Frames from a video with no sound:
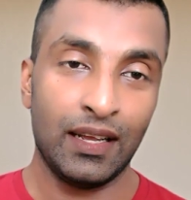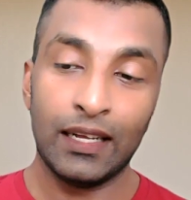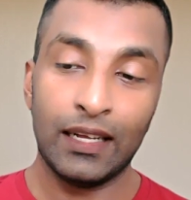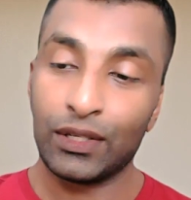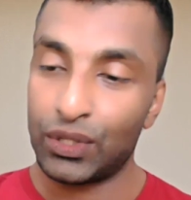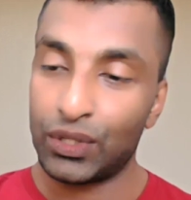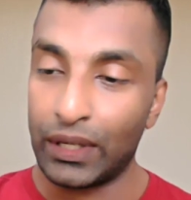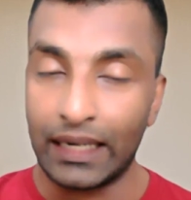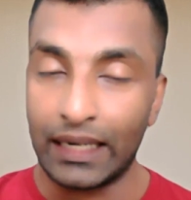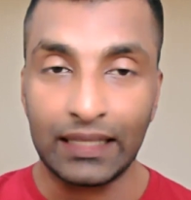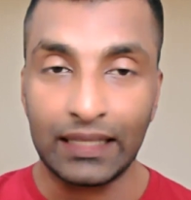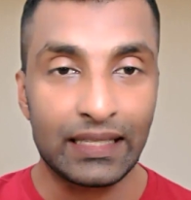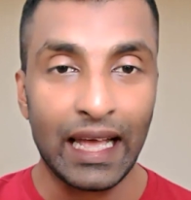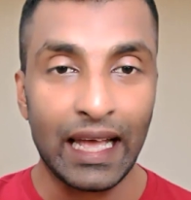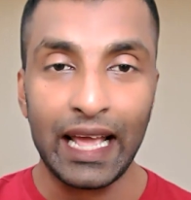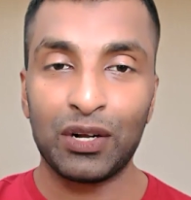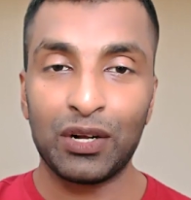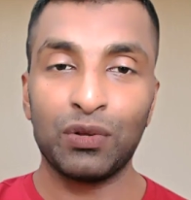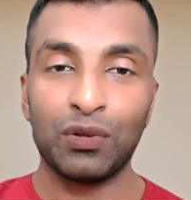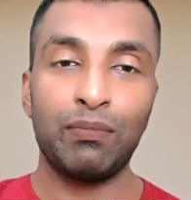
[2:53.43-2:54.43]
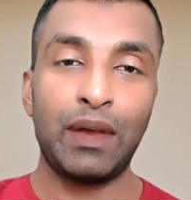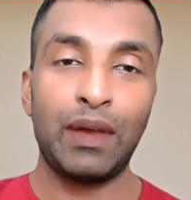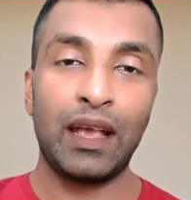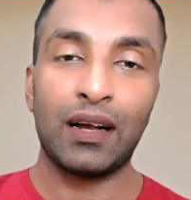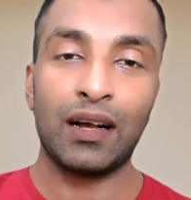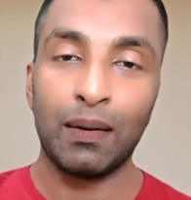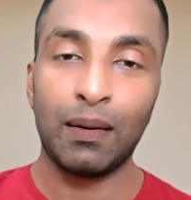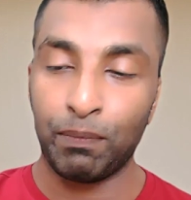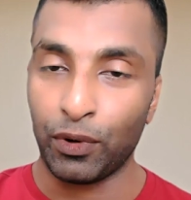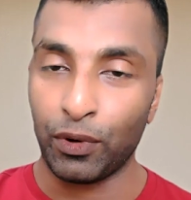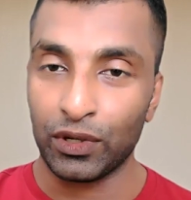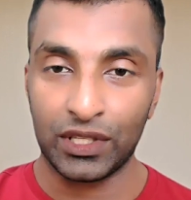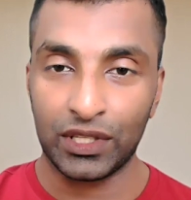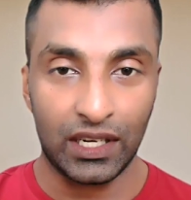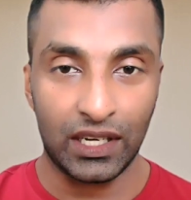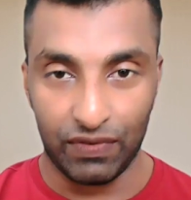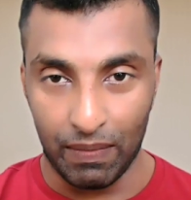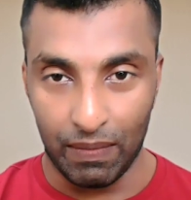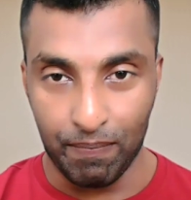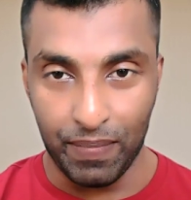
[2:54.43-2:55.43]
So desire to make a
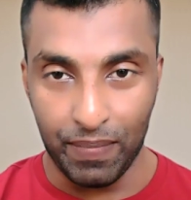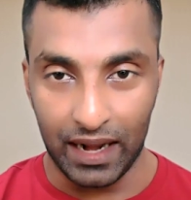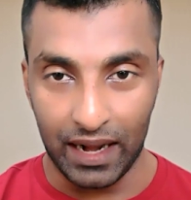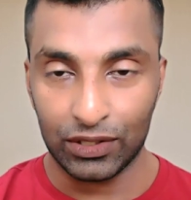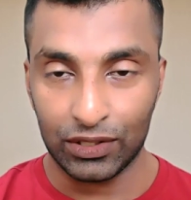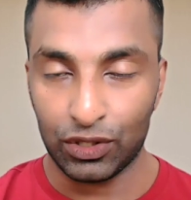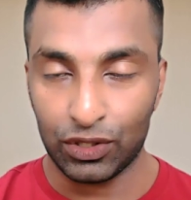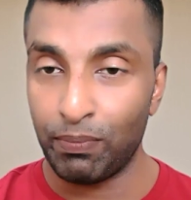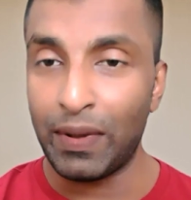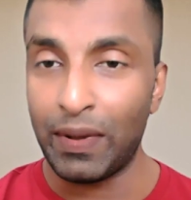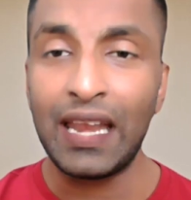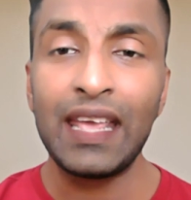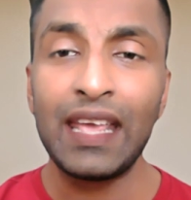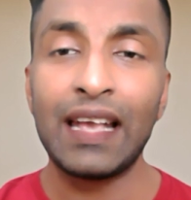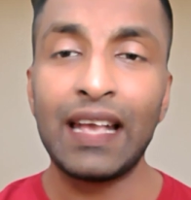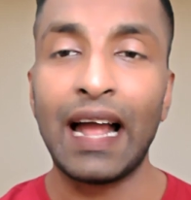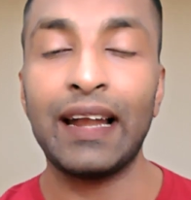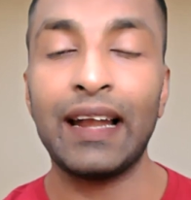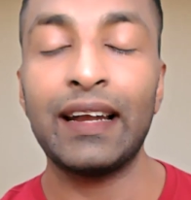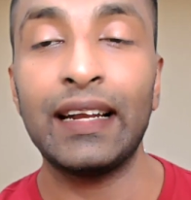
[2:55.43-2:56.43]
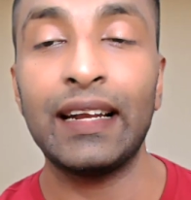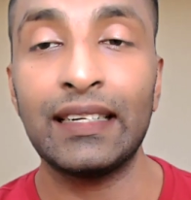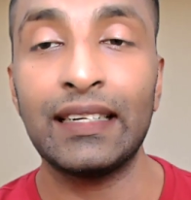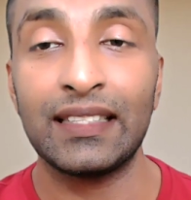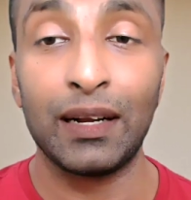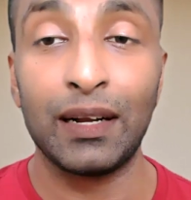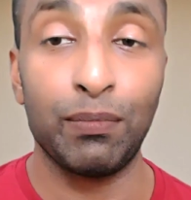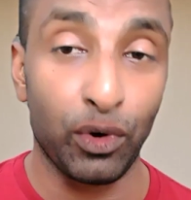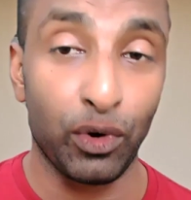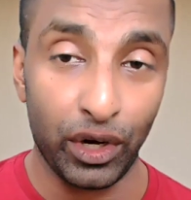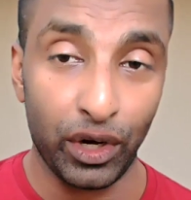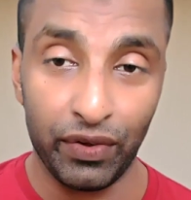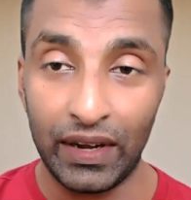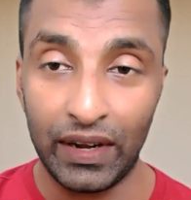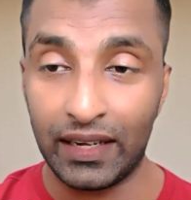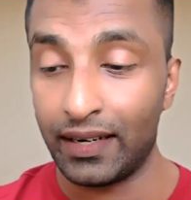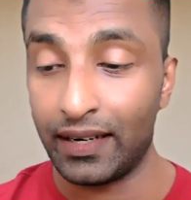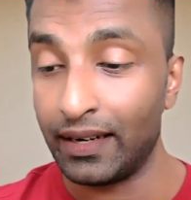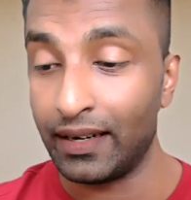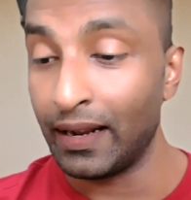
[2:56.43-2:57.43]
positive impact. So many candidates are
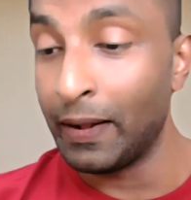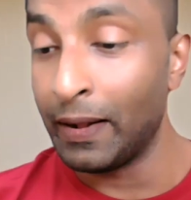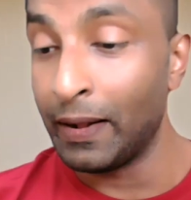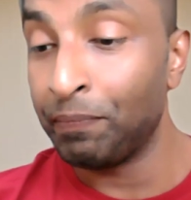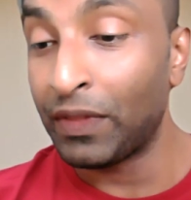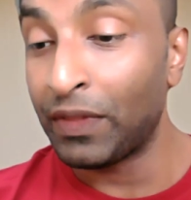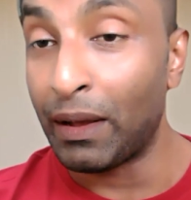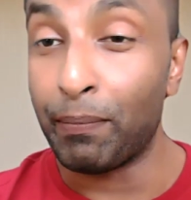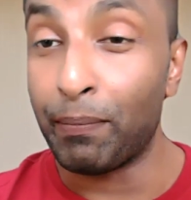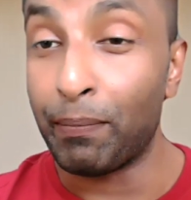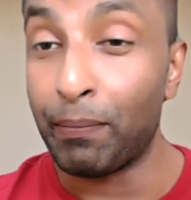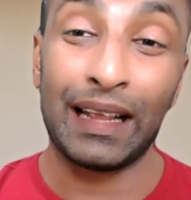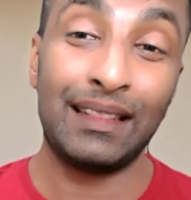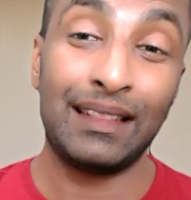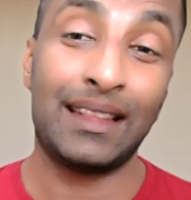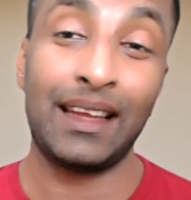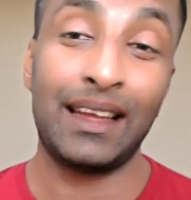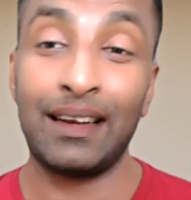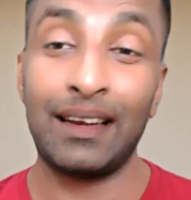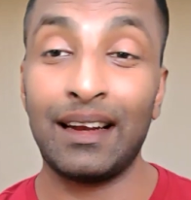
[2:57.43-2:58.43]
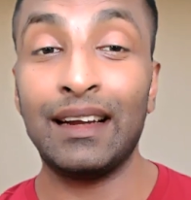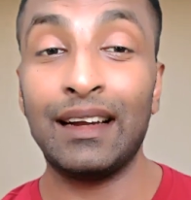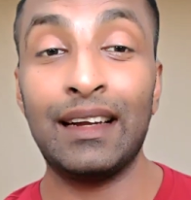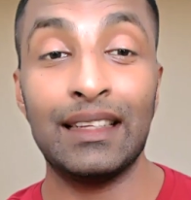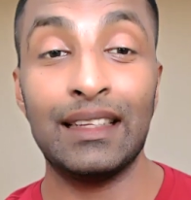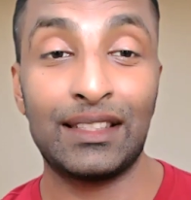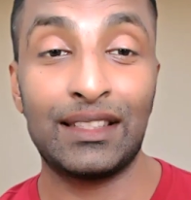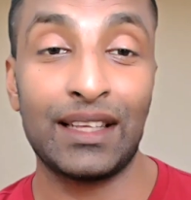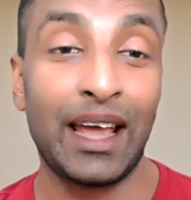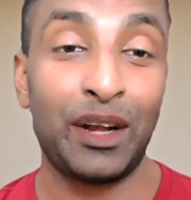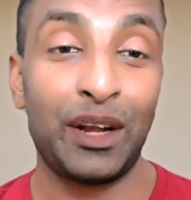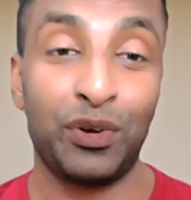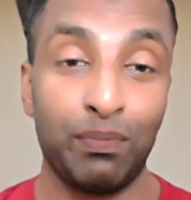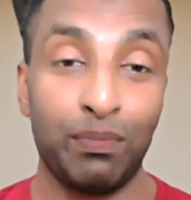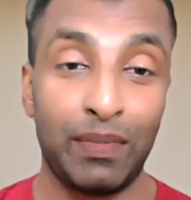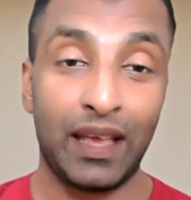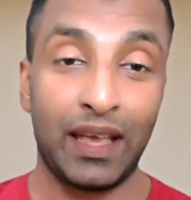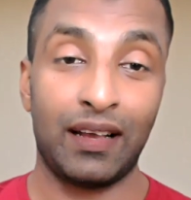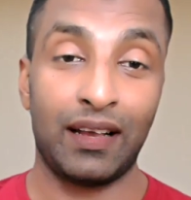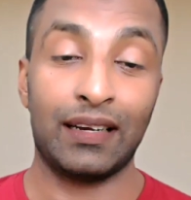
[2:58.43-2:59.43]
motivated by their desire to
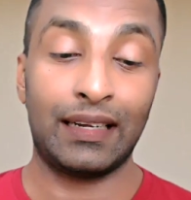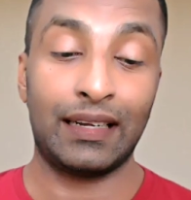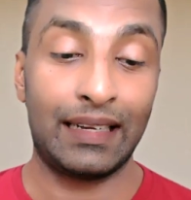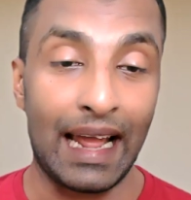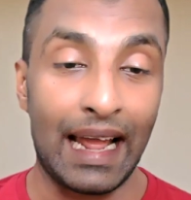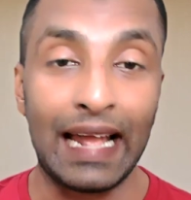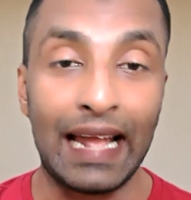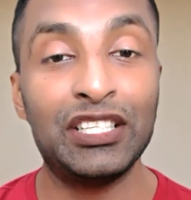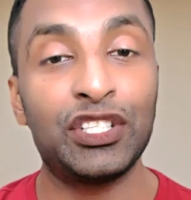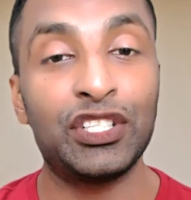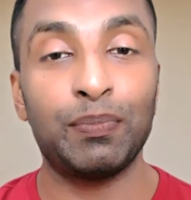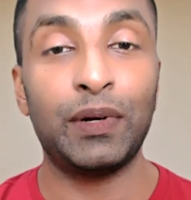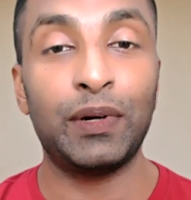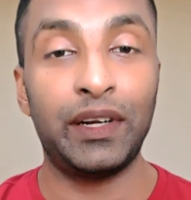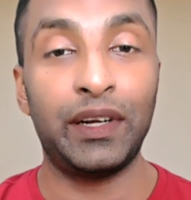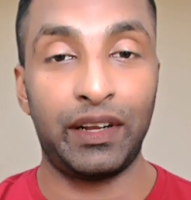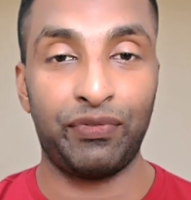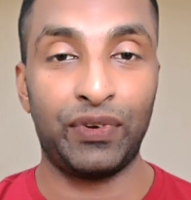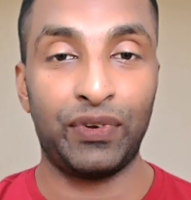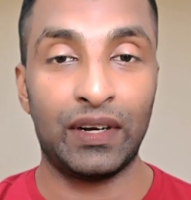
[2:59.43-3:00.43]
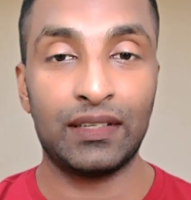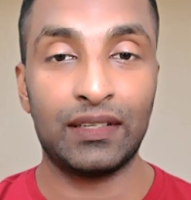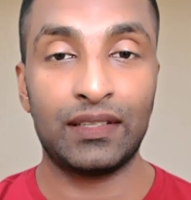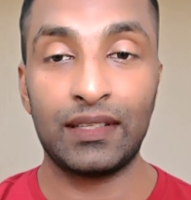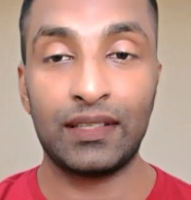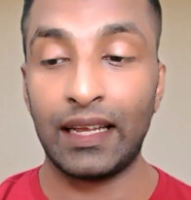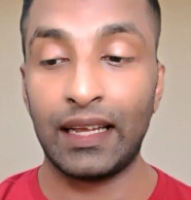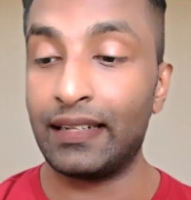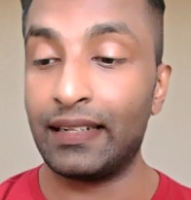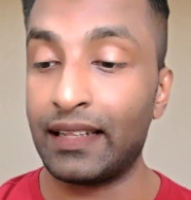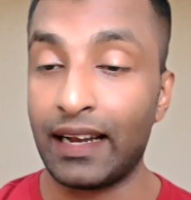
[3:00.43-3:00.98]
make a tangible difference in the